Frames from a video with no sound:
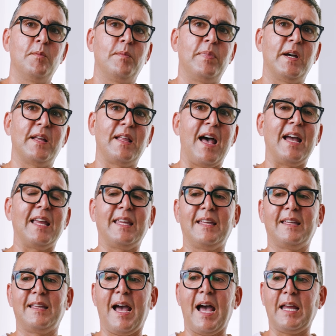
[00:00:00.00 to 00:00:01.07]
but
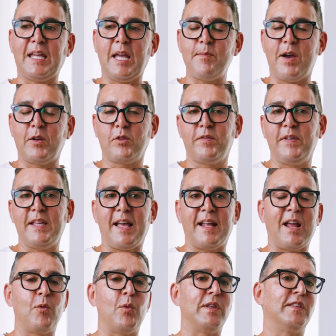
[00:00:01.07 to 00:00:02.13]
I came out of it and
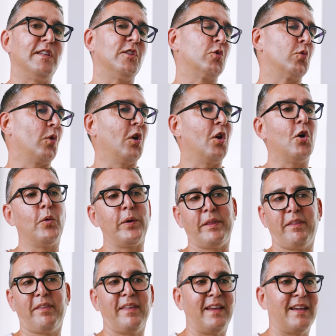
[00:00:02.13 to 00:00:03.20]
I went into
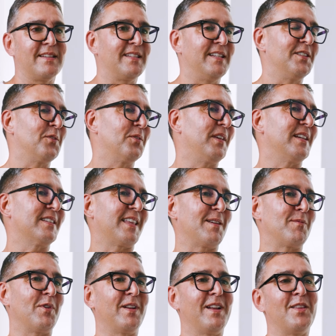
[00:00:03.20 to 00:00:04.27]
glowing things, into things that
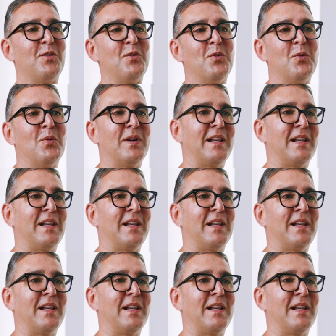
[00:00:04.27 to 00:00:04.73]
I'm going to do.